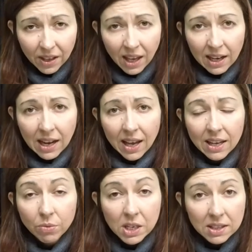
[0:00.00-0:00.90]
and
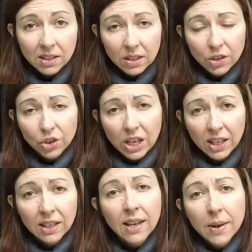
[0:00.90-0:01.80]
I researched
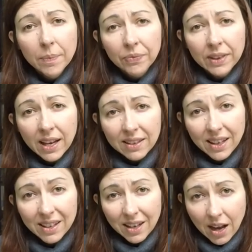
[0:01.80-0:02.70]
and that
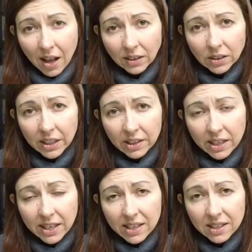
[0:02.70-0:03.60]
kind of color
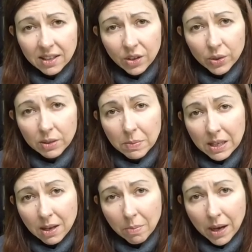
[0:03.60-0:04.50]
indicates that there is
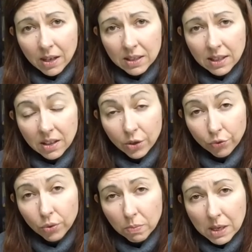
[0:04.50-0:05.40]
mealy bugs that are root